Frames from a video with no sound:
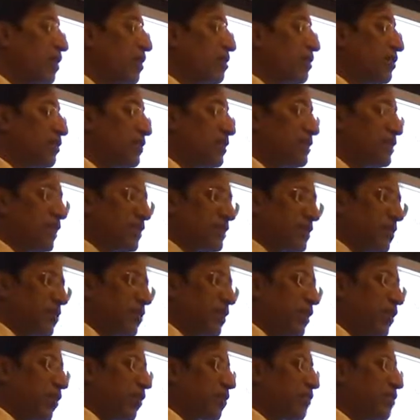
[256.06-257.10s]
So these are some
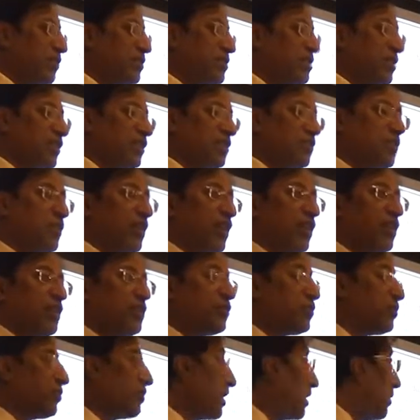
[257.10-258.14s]
innocuous things. You
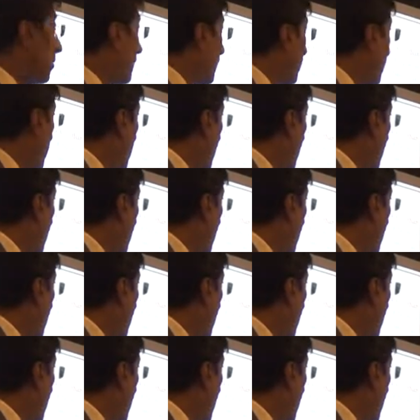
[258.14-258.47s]
should keep it to